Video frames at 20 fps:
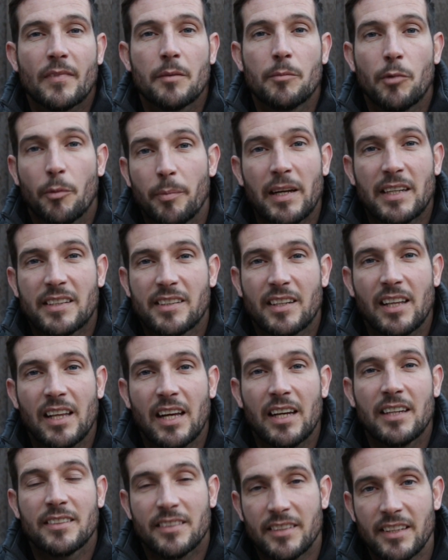But
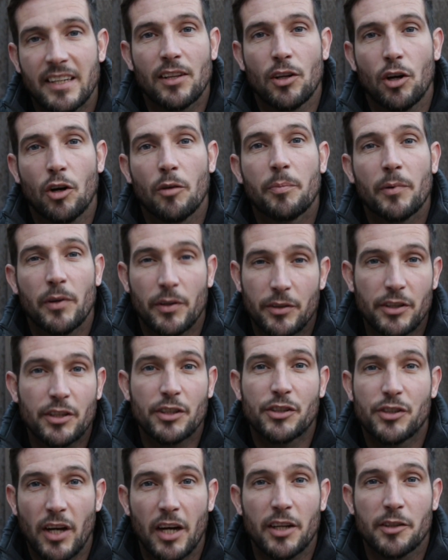basically, skill up and you
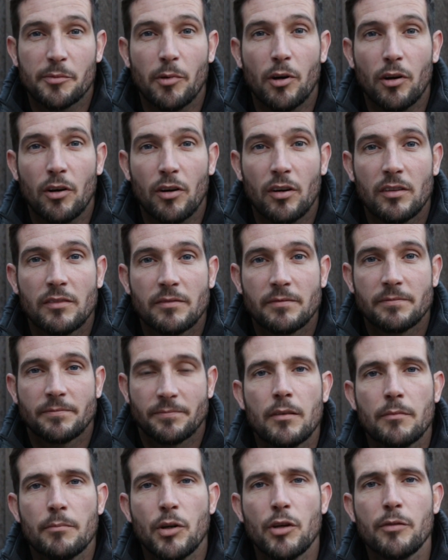can charge more.
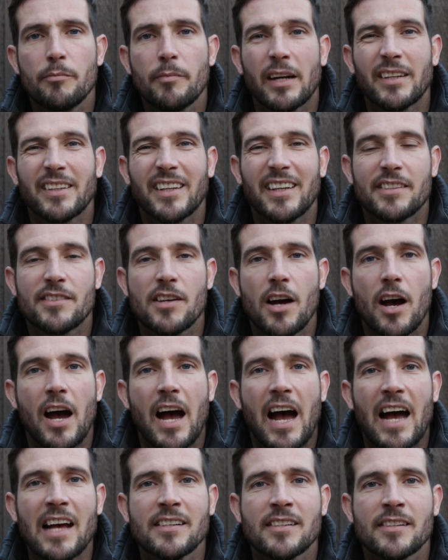Moonman
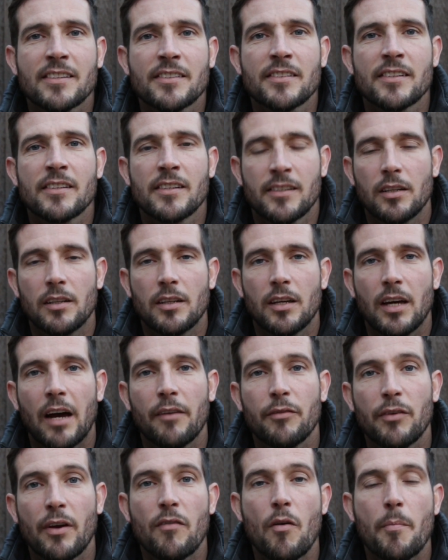Guitar asks,
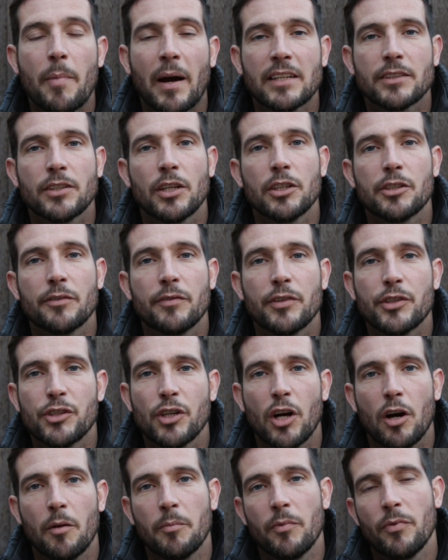have you ever backed out of a
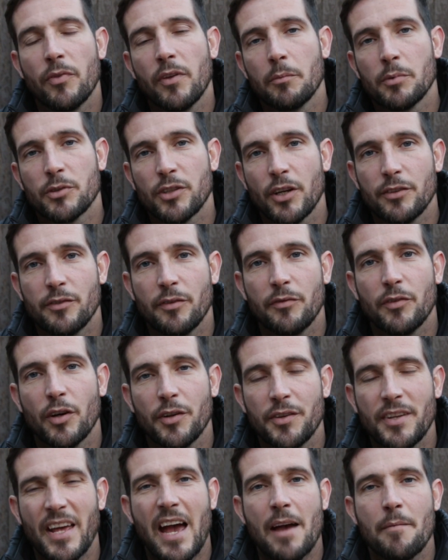job that was out of your
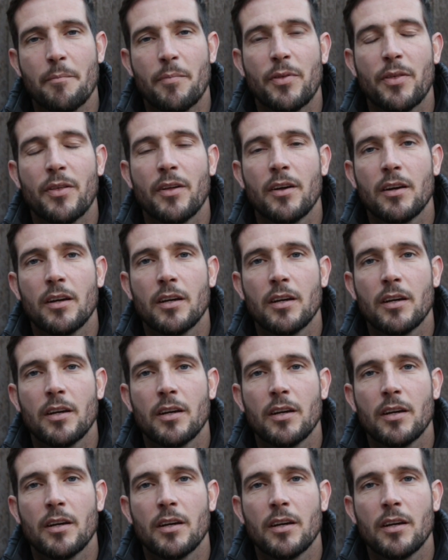depth?